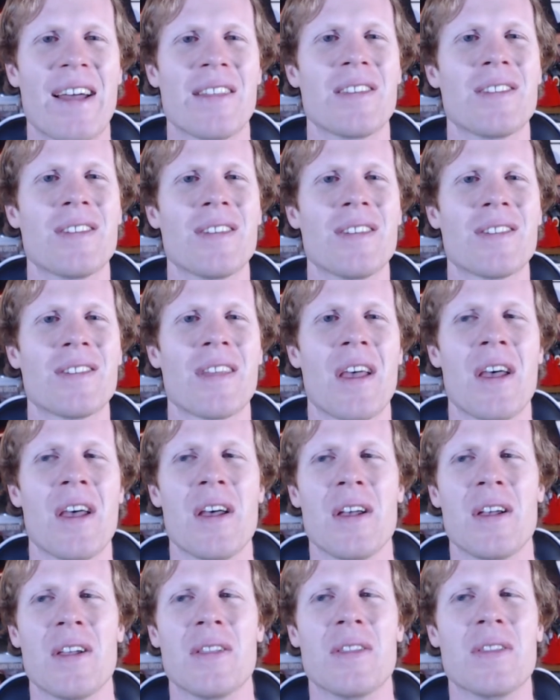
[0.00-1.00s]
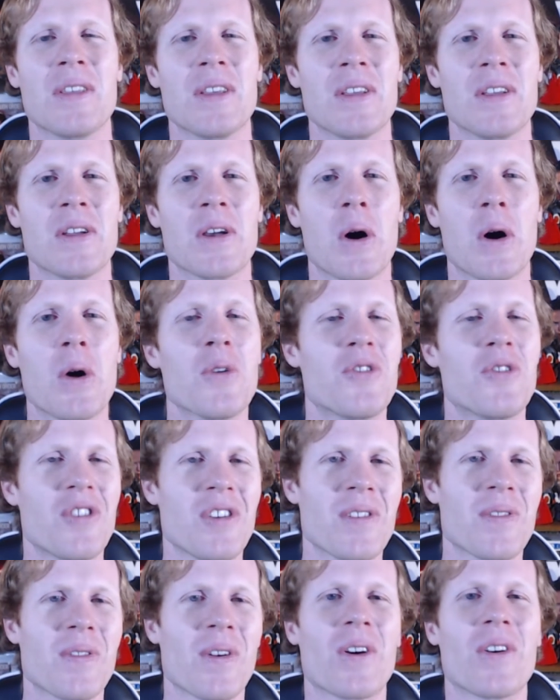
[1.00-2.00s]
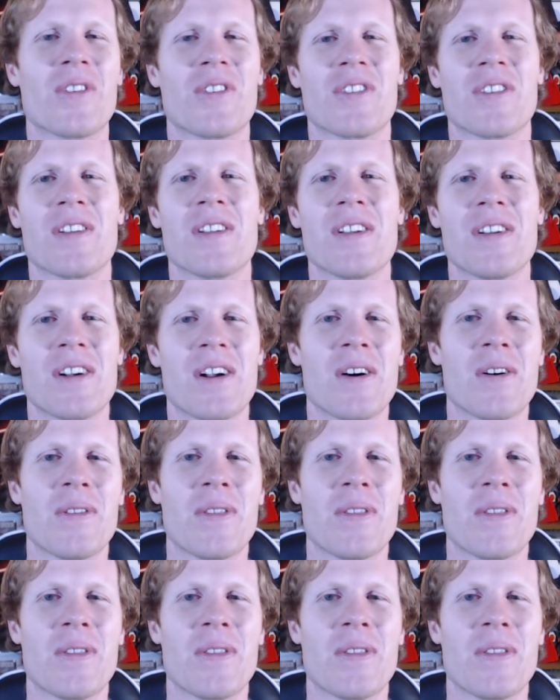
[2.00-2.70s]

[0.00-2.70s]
This is the OG version, you know, the